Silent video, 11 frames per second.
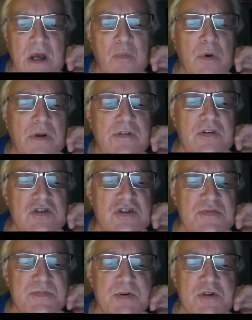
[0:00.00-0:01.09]
I wanted to
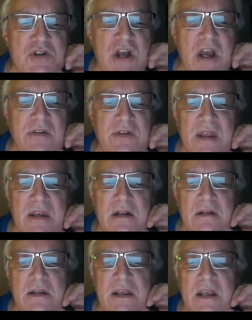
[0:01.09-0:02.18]
just project and
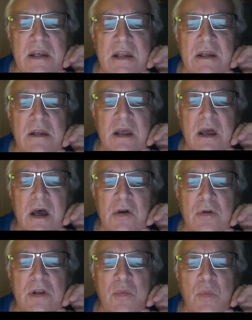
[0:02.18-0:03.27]
clean it. I only